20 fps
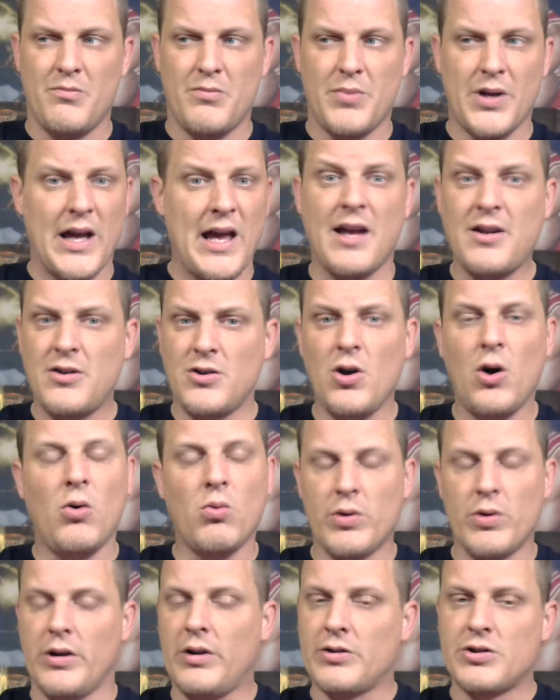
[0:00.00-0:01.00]
but had no
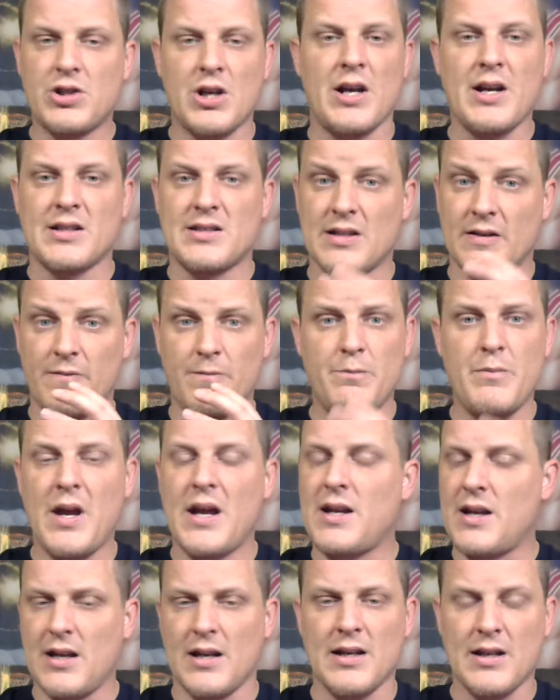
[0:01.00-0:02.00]
real chance of
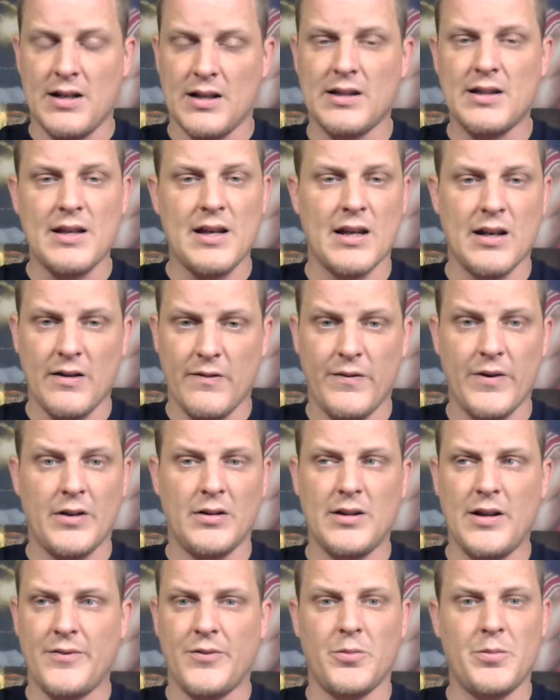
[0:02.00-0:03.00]
making it at the
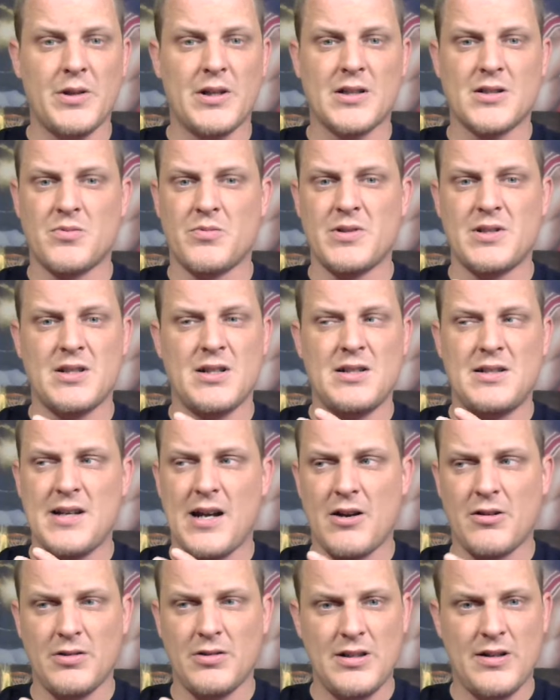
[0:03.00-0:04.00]
NFL level because it was an
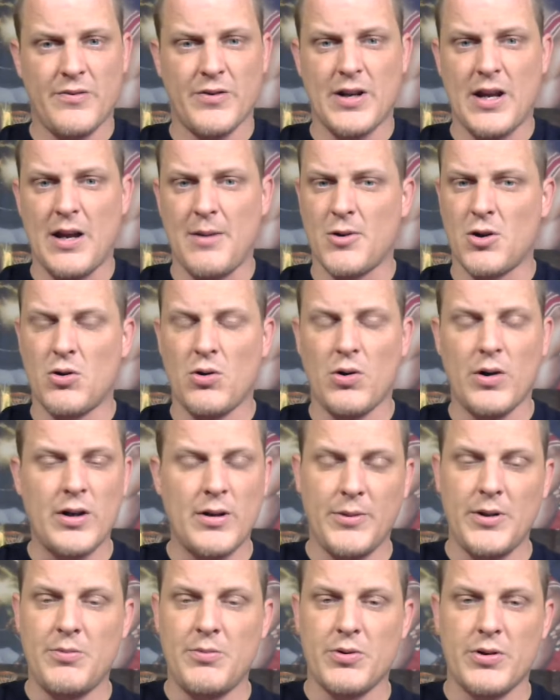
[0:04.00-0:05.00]
entirely different game.
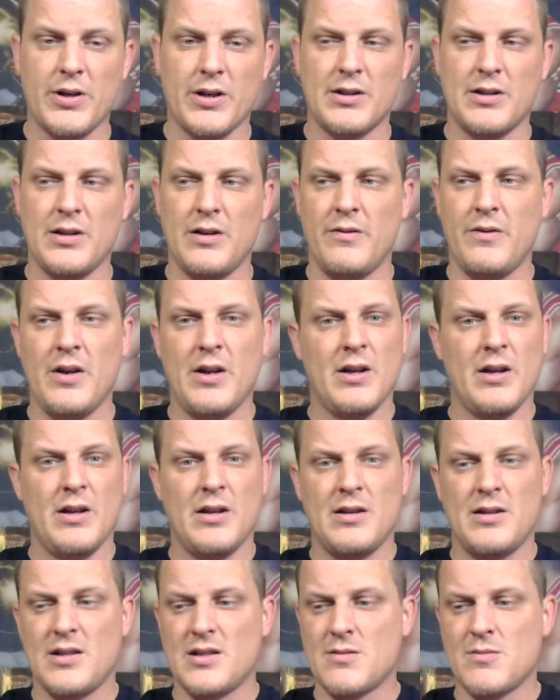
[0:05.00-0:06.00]
Incredibly productive.
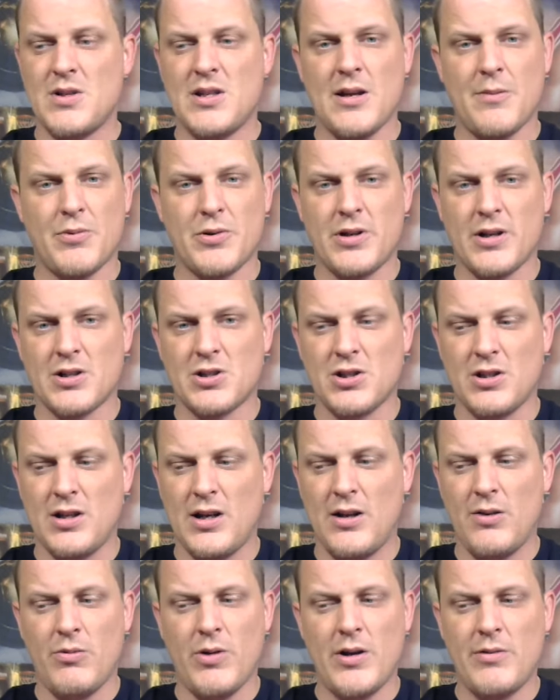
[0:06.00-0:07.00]
Doesn't mean that production in
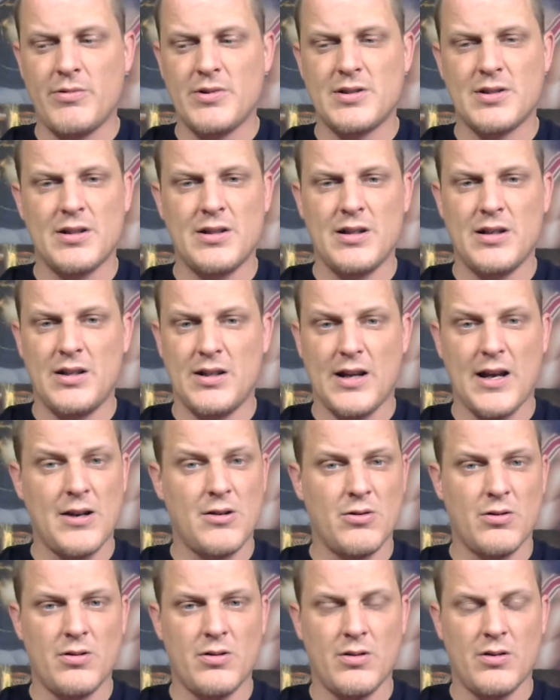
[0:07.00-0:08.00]
any way was an
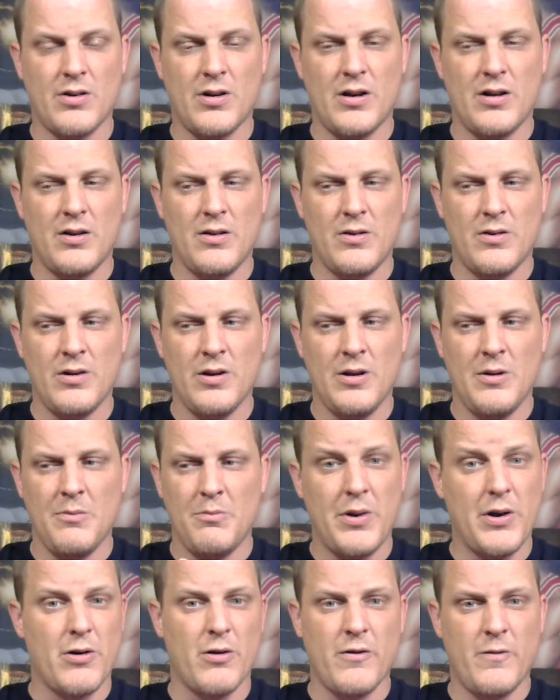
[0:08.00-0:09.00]
indicator or
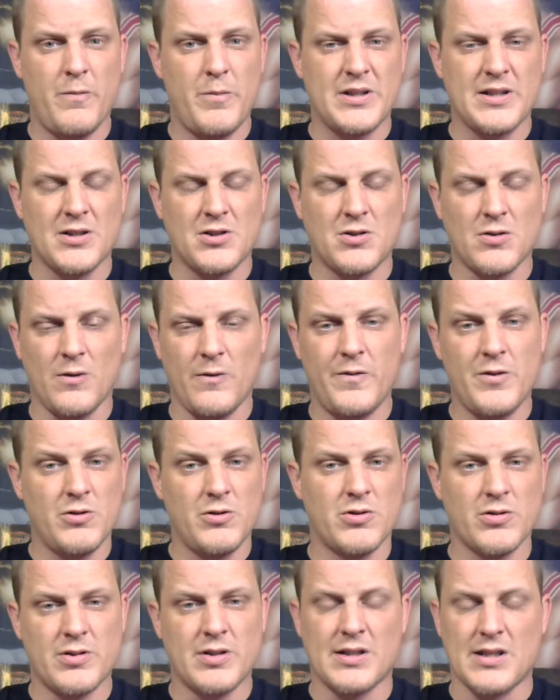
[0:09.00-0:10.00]
bearer of potential
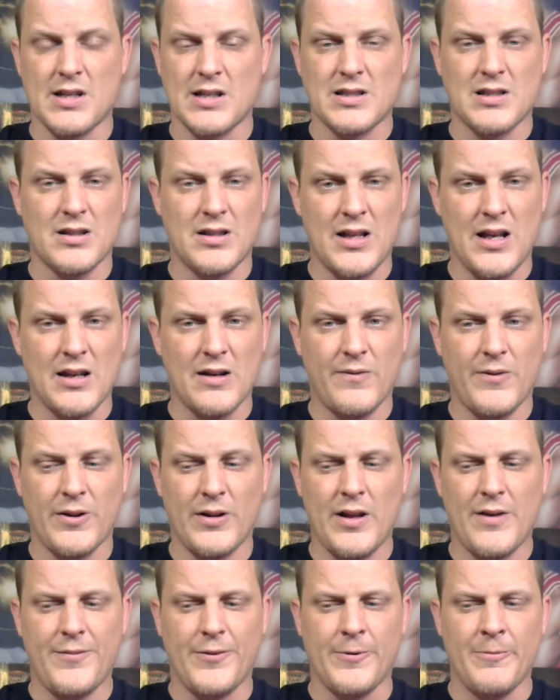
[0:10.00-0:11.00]
future success at the
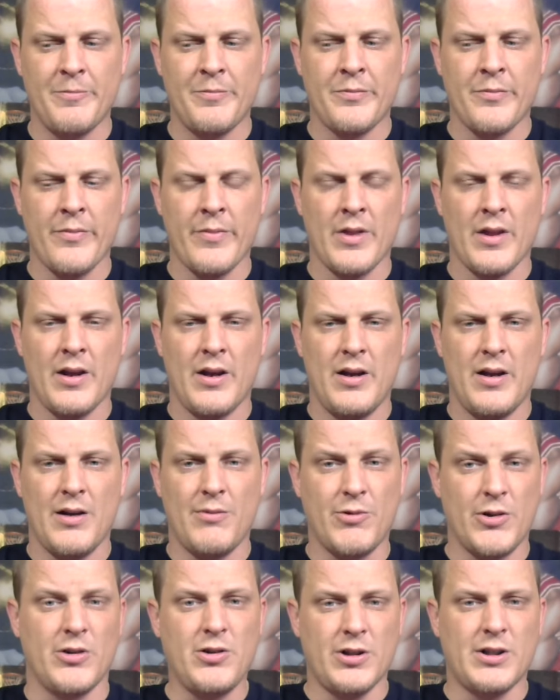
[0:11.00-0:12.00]
NFL level.
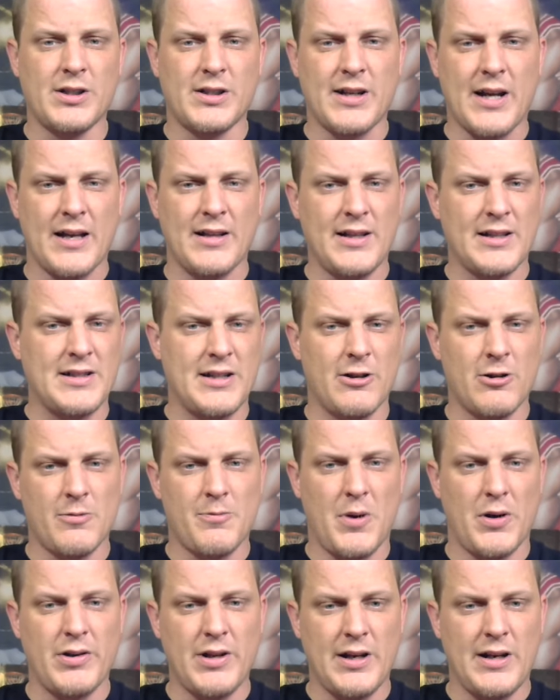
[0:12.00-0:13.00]
And when I look at a guy like
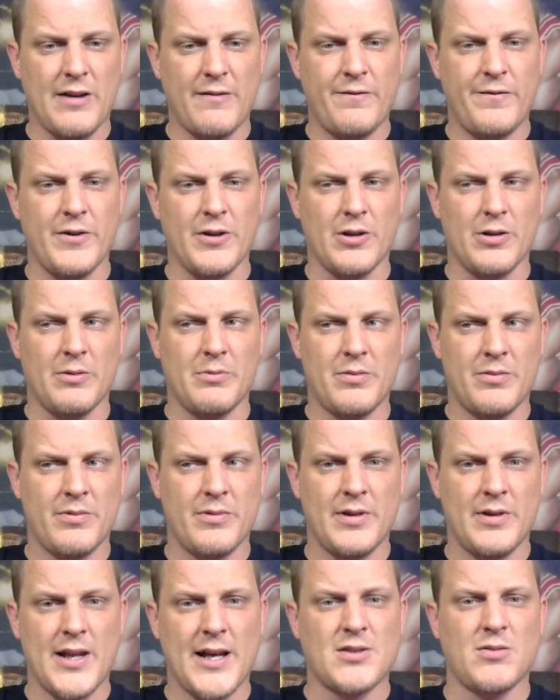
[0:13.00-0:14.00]
Derek Barnett on film,
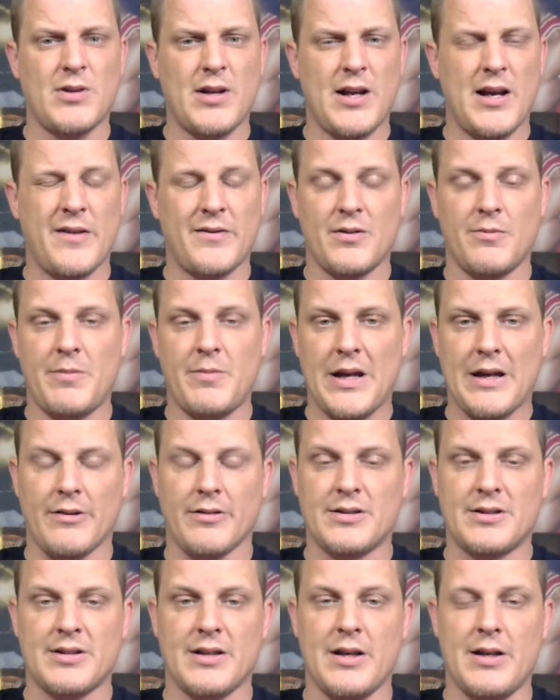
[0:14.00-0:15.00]
that's what I have to
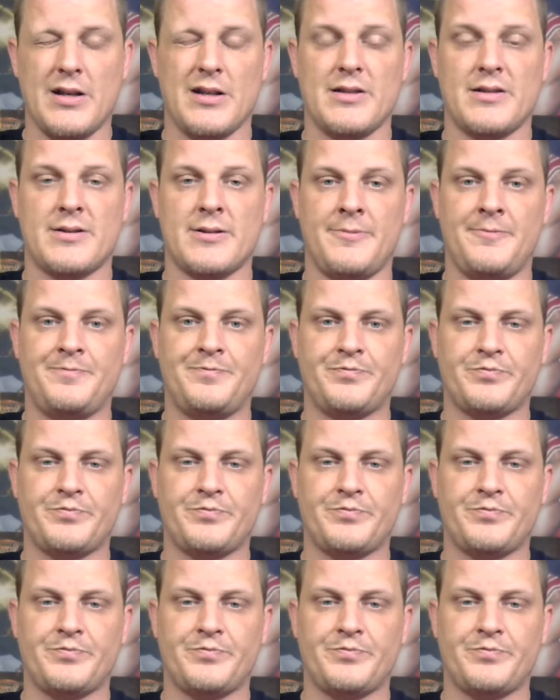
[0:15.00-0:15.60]
balance, is